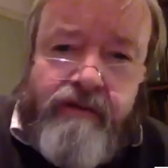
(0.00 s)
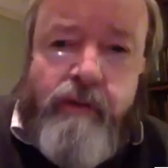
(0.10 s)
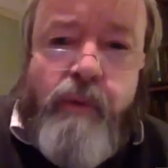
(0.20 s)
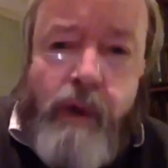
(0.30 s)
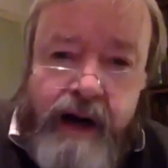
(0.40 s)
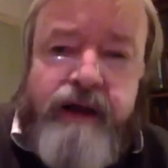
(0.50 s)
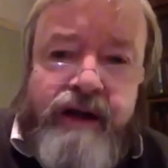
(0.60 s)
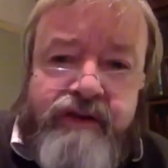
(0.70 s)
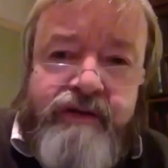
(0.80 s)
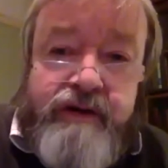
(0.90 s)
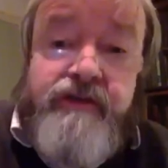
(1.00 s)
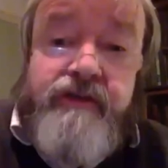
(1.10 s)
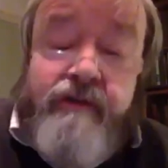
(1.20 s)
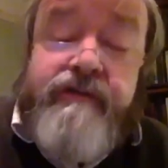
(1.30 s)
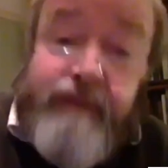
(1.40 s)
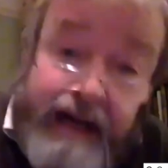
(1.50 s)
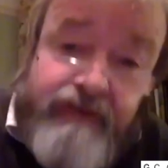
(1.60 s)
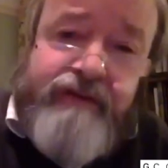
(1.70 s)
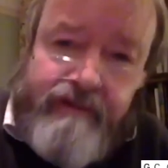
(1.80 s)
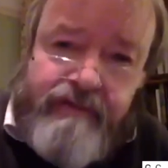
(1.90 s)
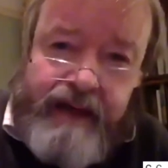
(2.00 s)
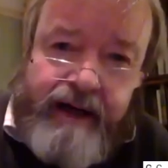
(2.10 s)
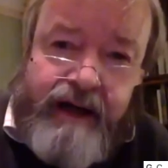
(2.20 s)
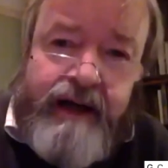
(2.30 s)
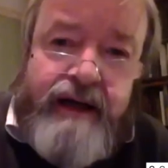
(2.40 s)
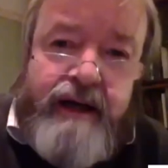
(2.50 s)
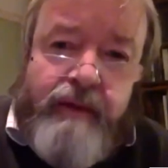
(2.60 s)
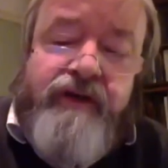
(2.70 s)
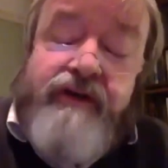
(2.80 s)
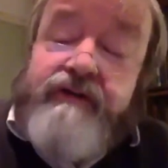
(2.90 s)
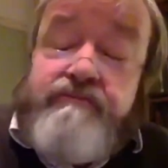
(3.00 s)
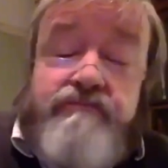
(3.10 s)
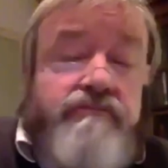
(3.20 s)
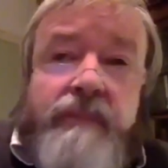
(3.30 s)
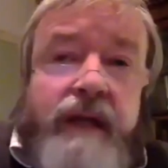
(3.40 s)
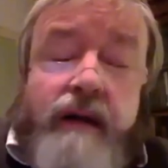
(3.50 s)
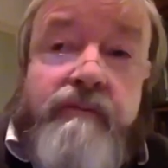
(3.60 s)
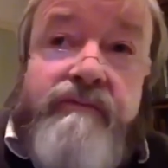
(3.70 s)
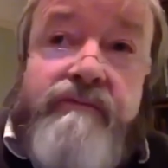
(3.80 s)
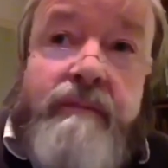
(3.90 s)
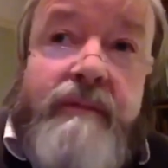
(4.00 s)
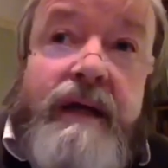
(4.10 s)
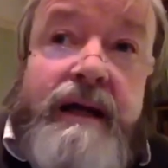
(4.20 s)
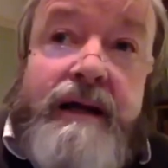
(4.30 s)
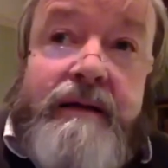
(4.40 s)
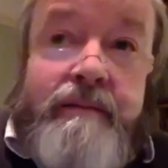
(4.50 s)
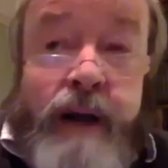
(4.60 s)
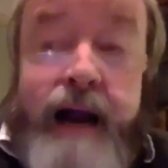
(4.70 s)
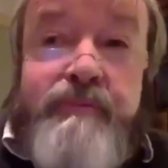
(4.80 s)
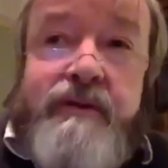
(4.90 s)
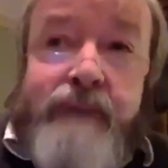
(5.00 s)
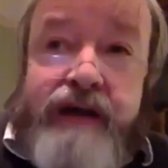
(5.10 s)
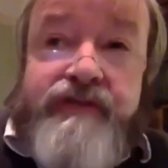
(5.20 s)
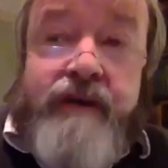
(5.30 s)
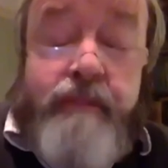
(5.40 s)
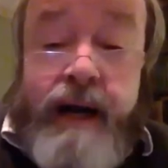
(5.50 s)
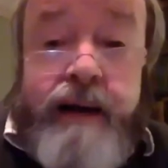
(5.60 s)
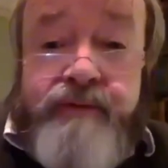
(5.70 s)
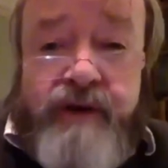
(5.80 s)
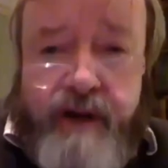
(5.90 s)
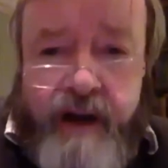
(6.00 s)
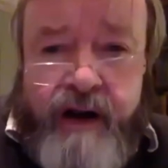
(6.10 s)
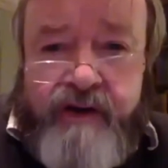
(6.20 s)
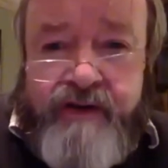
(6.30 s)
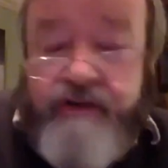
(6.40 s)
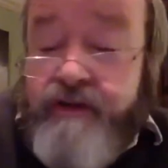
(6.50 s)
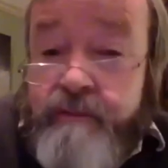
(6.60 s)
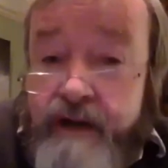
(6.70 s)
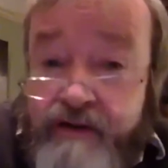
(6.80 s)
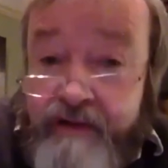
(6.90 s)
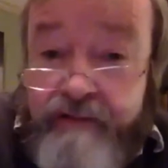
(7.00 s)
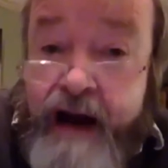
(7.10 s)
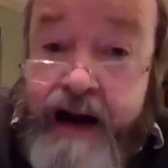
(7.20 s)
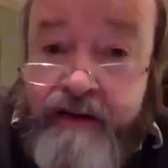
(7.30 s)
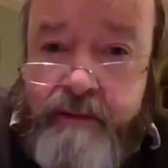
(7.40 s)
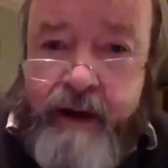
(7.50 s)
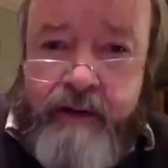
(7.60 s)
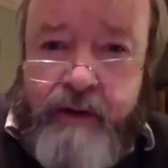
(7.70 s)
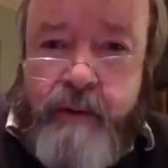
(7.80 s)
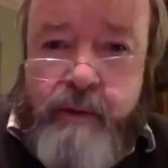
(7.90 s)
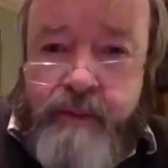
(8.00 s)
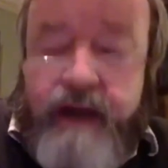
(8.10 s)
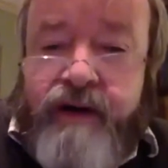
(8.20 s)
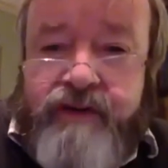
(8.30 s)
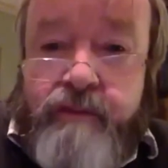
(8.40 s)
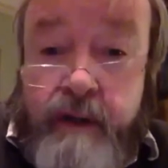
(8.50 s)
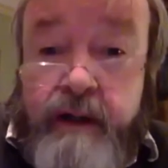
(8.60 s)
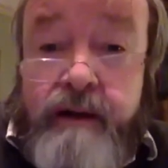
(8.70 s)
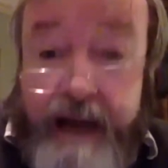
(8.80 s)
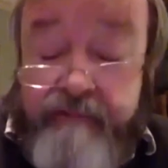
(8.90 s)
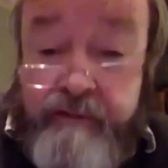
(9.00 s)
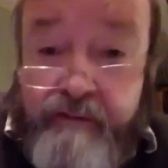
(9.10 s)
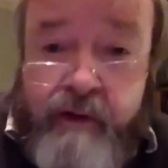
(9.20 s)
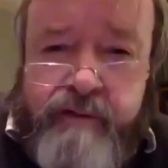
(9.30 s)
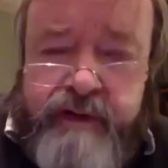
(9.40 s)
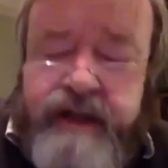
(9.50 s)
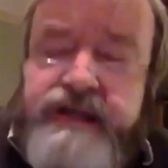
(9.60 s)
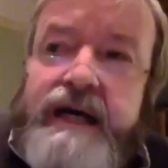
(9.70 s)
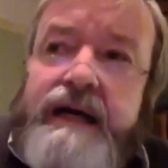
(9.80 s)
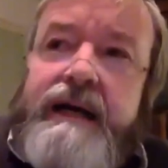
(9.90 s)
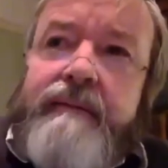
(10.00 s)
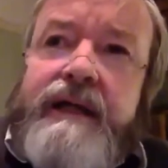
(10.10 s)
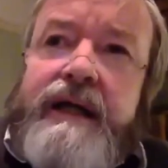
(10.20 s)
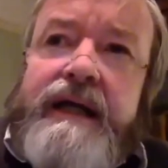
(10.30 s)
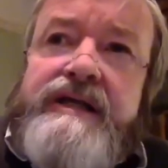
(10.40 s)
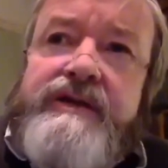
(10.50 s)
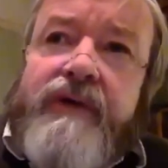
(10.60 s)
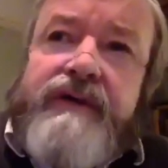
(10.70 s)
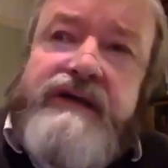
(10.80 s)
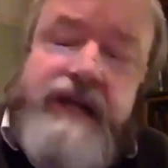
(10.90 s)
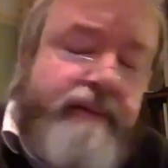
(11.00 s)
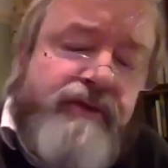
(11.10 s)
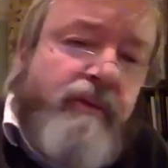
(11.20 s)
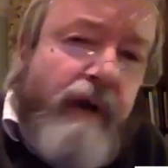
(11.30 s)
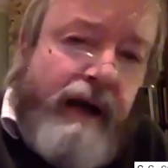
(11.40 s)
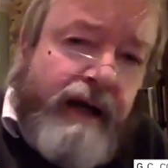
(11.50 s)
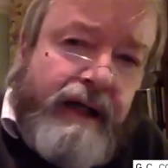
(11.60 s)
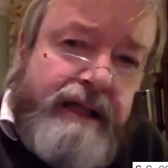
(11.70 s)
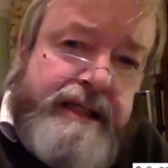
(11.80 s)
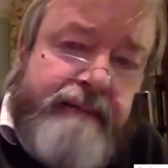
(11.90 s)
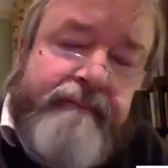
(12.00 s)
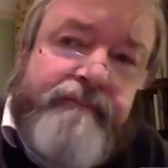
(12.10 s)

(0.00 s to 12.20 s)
of awareness, which is a reflexive thing, which is, you know, perhaps a blessing, perhaps a curse. It's a fact about human beings that we have evolved this. But it's not the same as awareness.